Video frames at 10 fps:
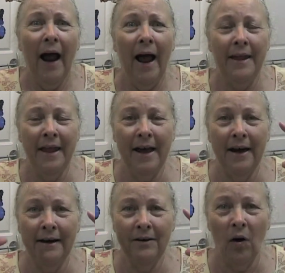And
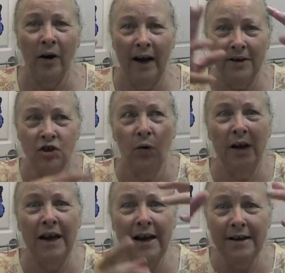then, okay, so
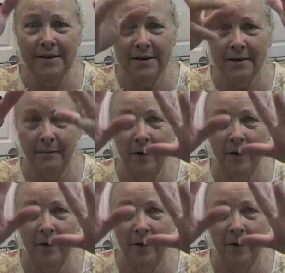he's,